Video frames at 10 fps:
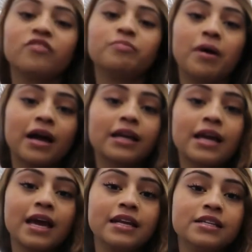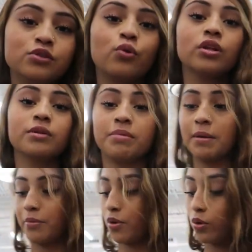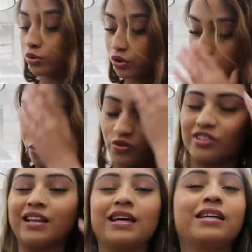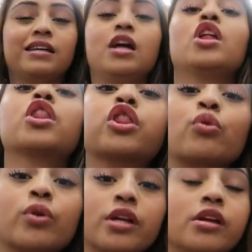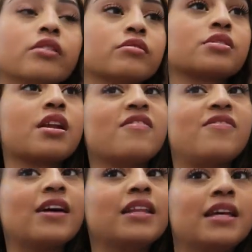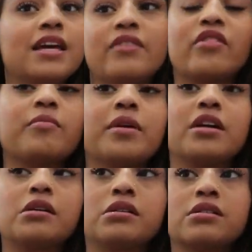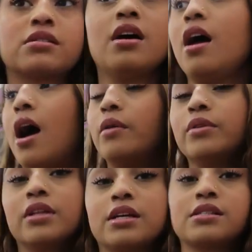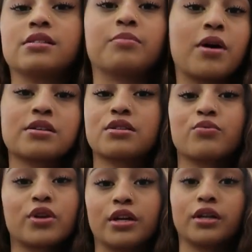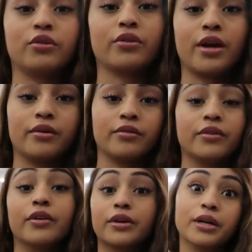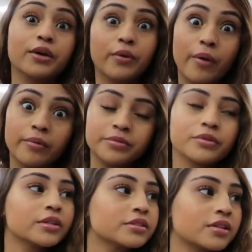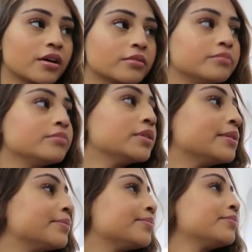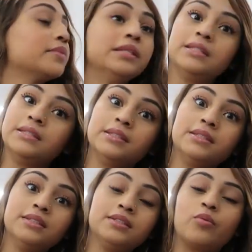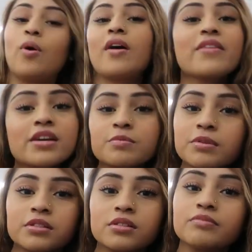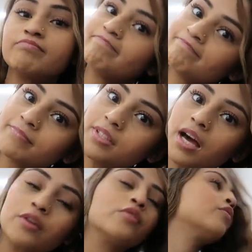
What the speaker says: off buying any toilet paper holder for like 3 years, and I finally gave in because I realized the prices weren't gonna go down. They're gonna go up, so I just got them. But why are they expensive? I don't